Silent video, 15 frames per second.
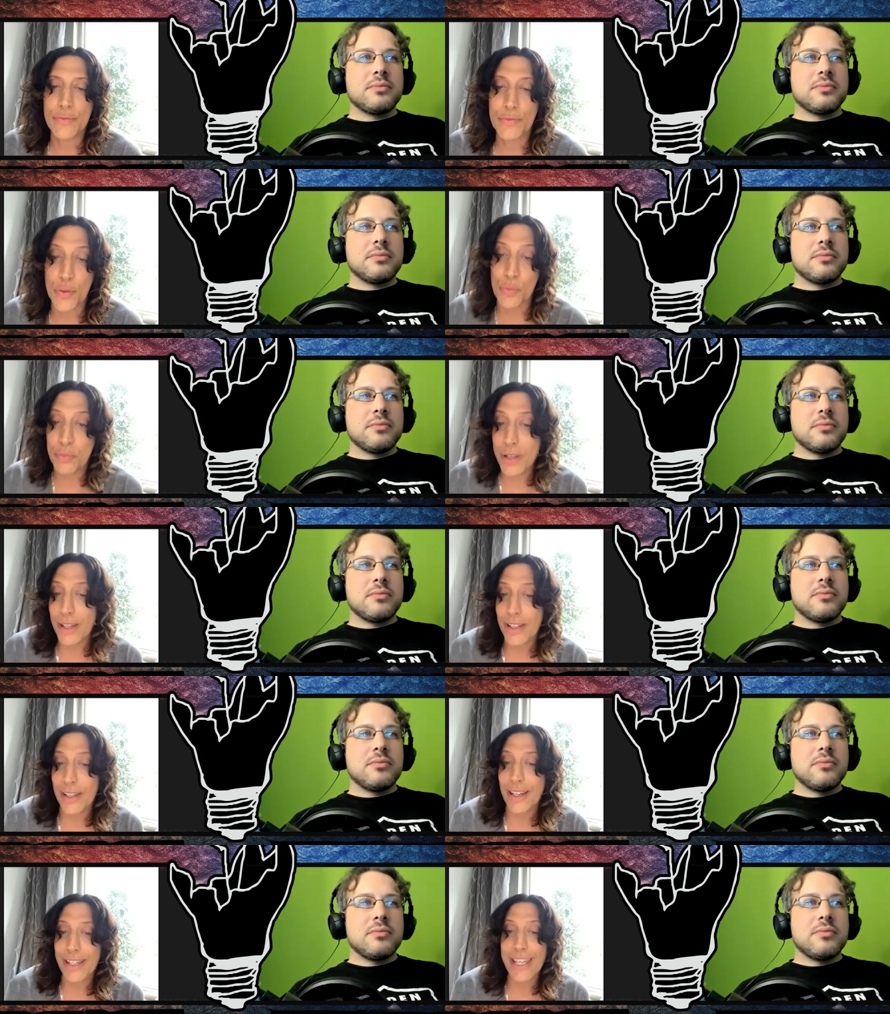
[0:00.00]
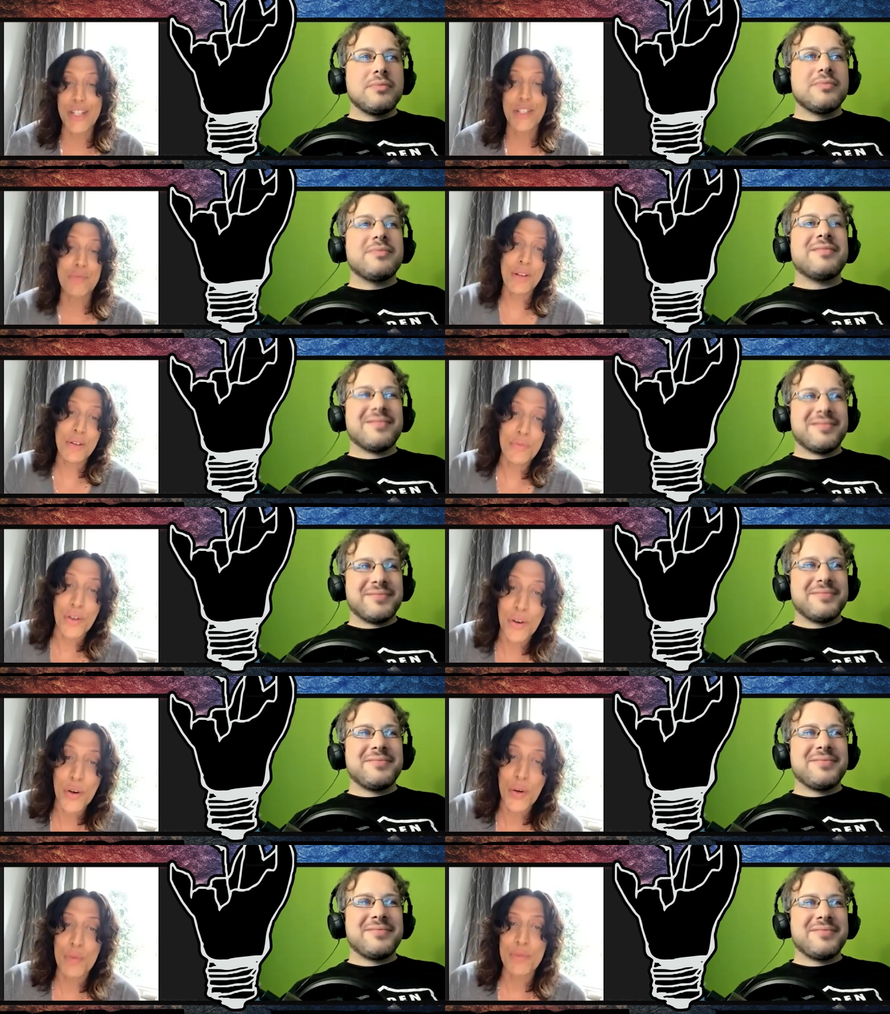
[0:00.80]
Speaker 1: for me i can't speak for
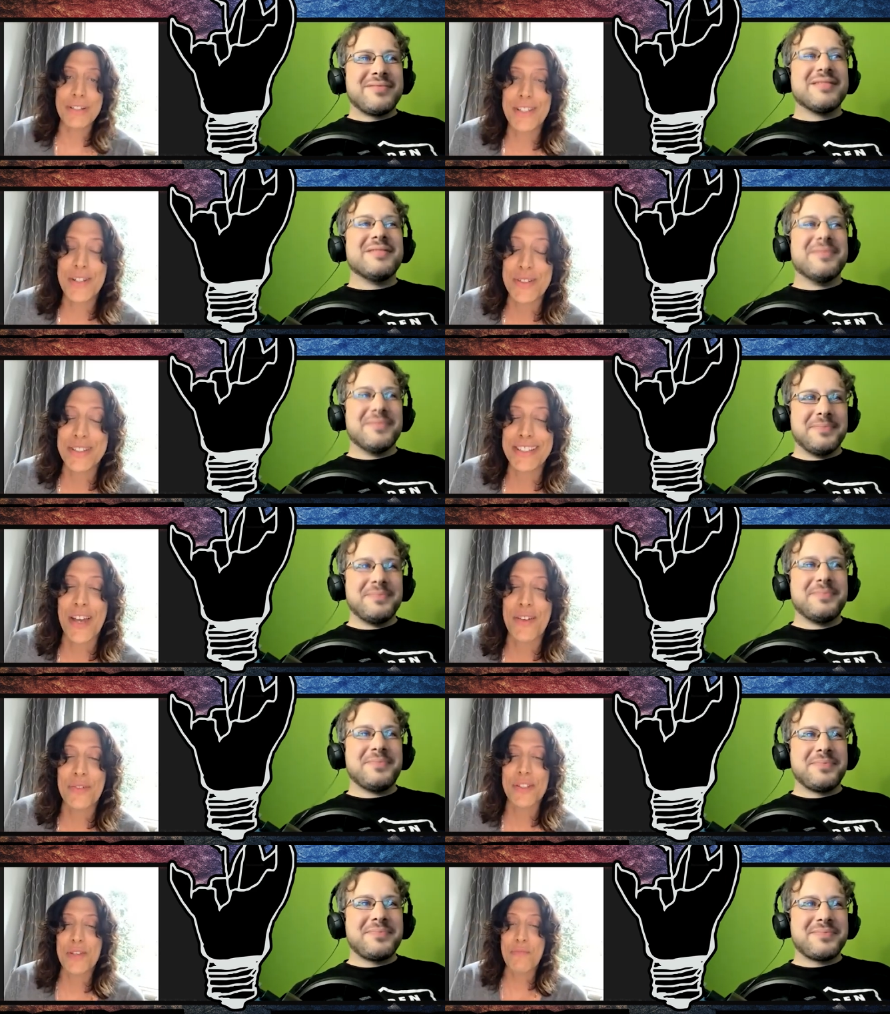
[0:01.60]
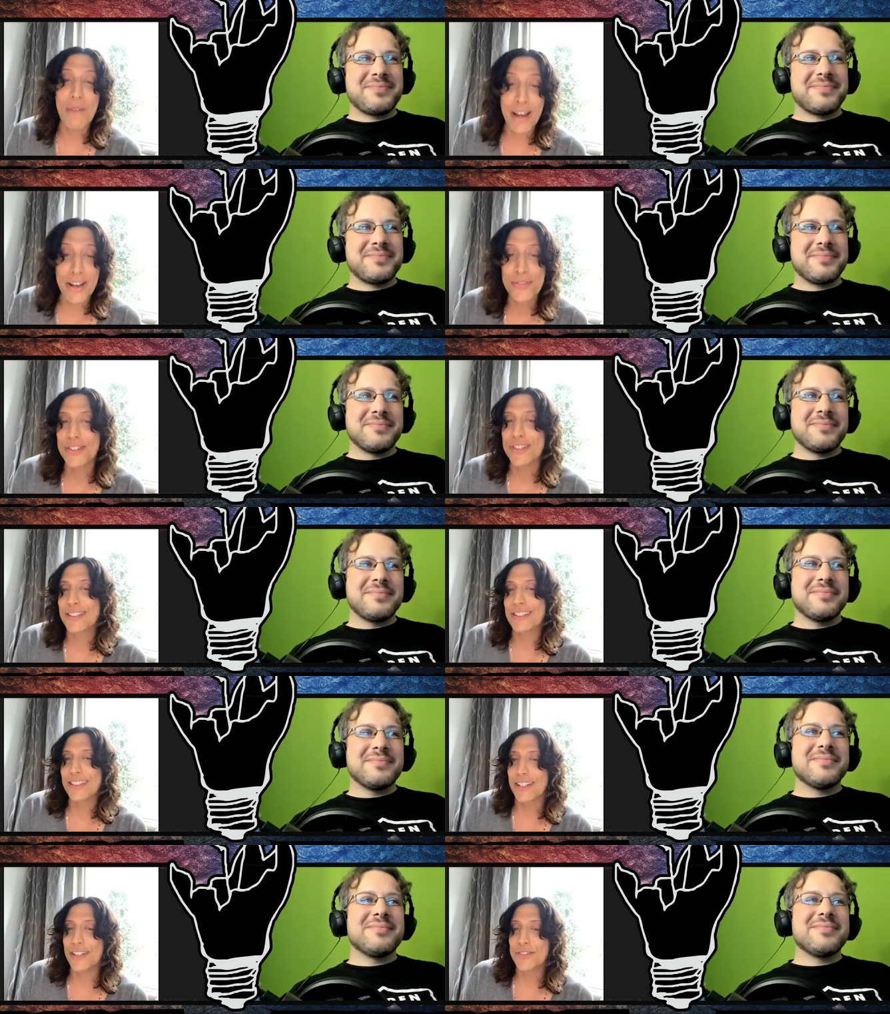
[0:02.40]
her but she was mm-hmm. definitely my
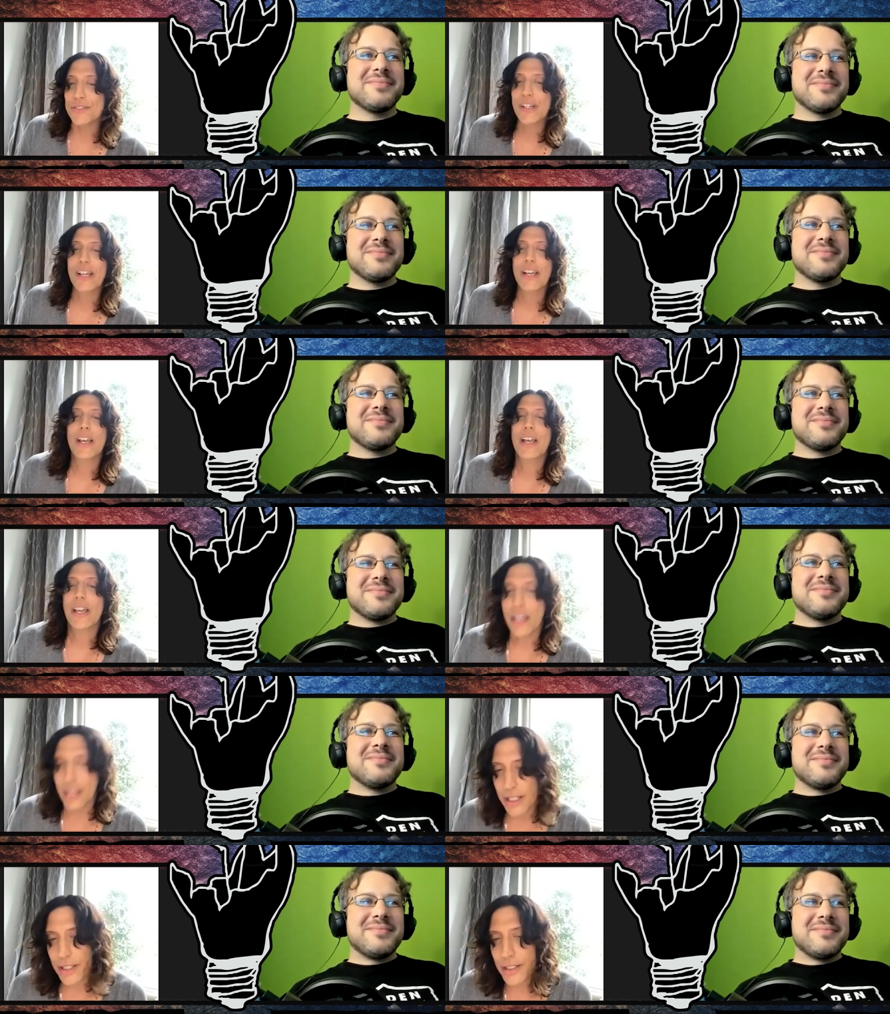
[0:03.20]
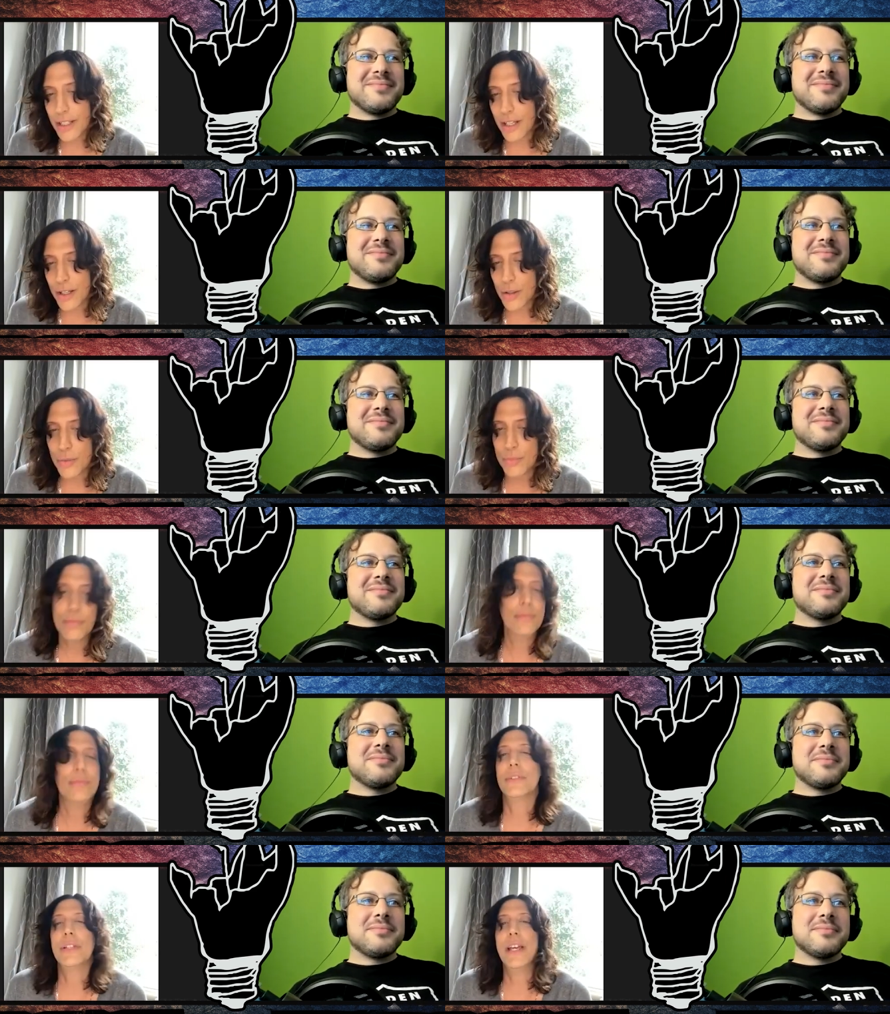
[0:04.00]
first love and um,
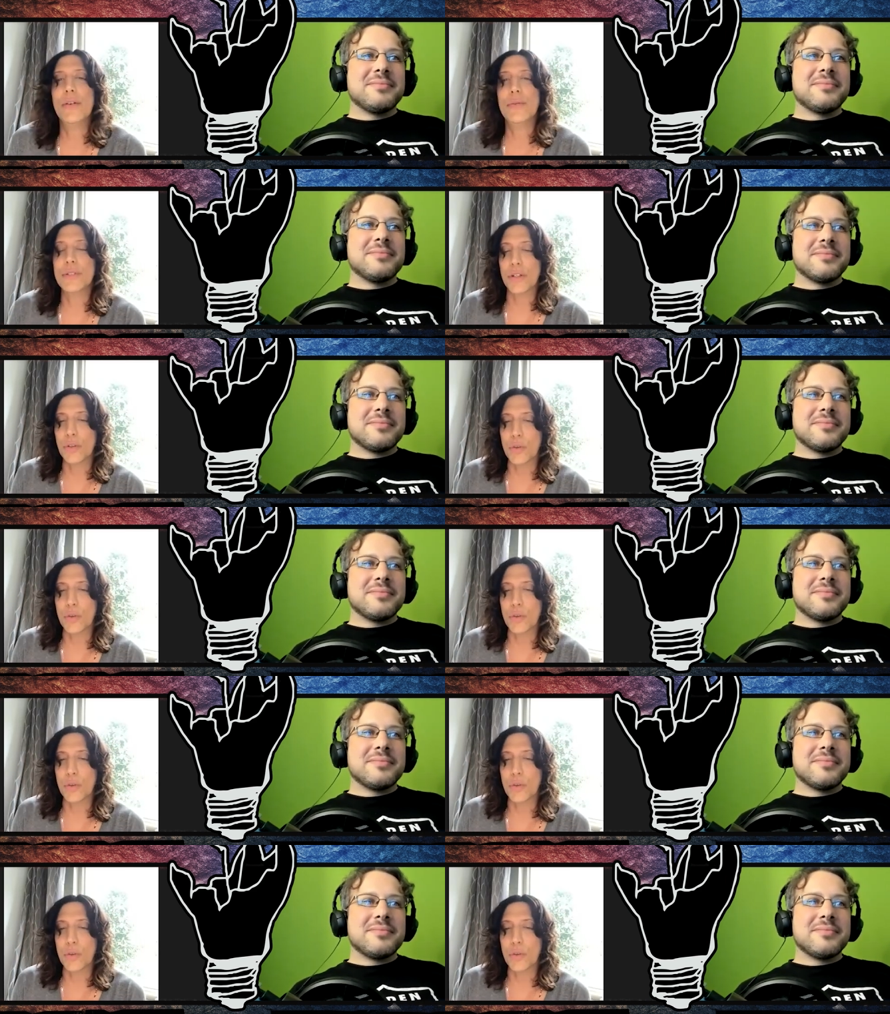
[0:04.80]
yeah it was a